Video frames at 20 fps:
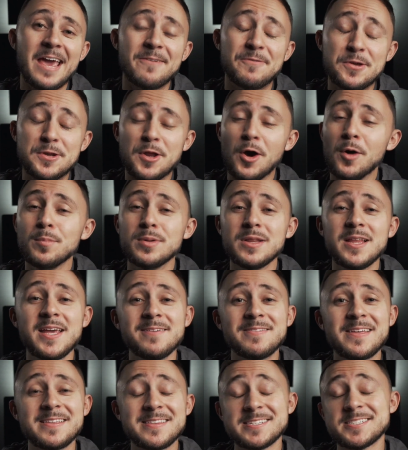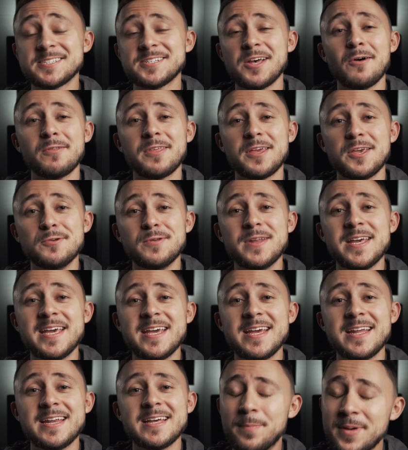if you don't believe that this is all that you
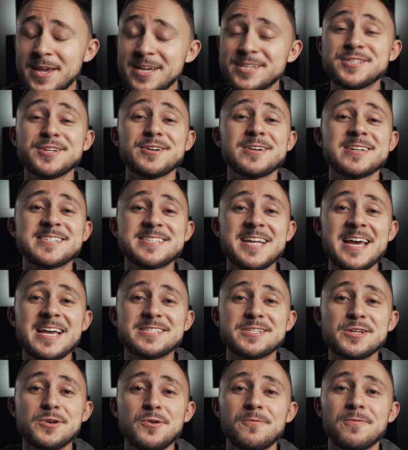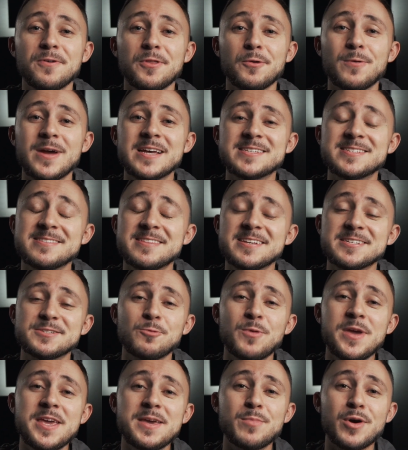need, be sure to stay tuned for the rest of this
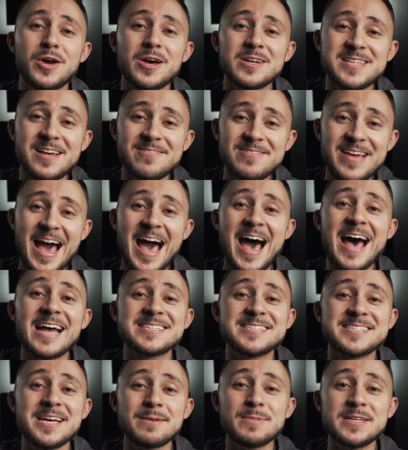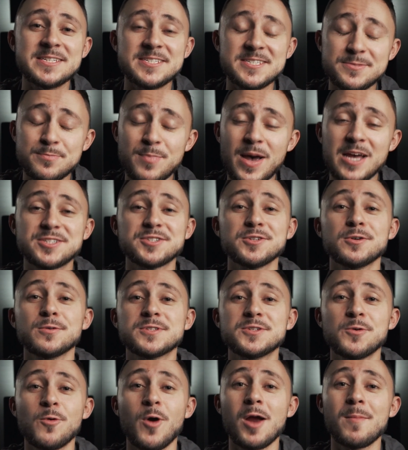week, because I've got something special
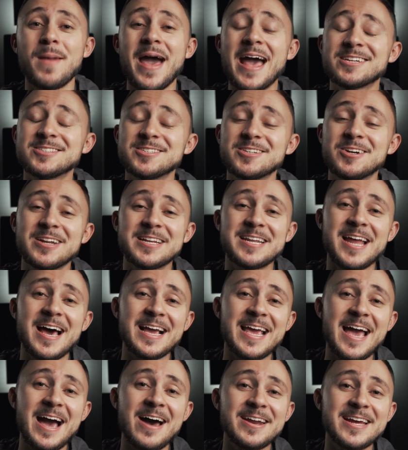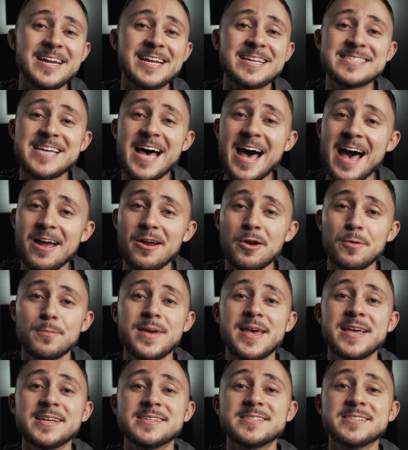to where I'm actually going to knock out an entire
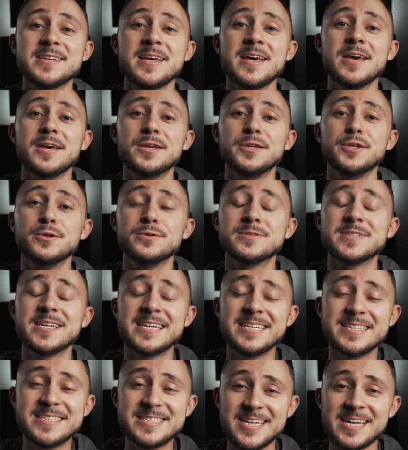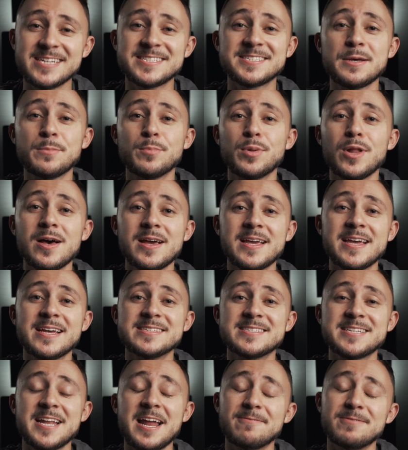mix using just the
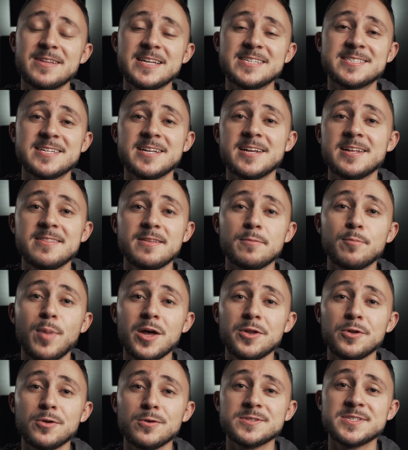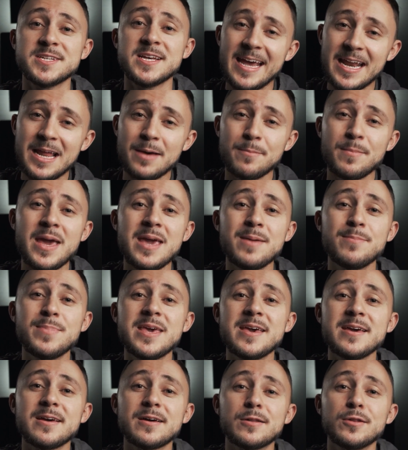plugins that I've listed in the bundles, and I may
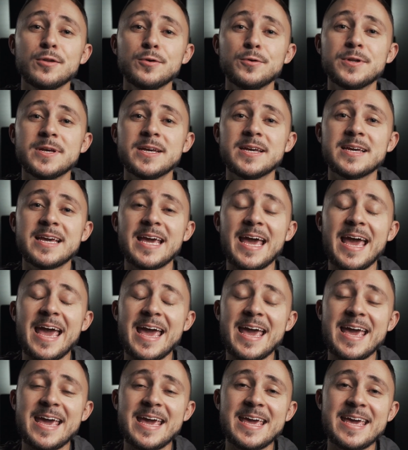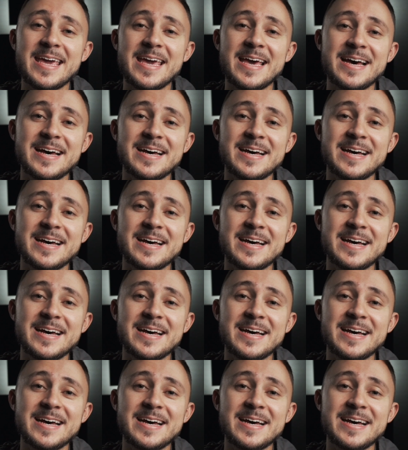be including a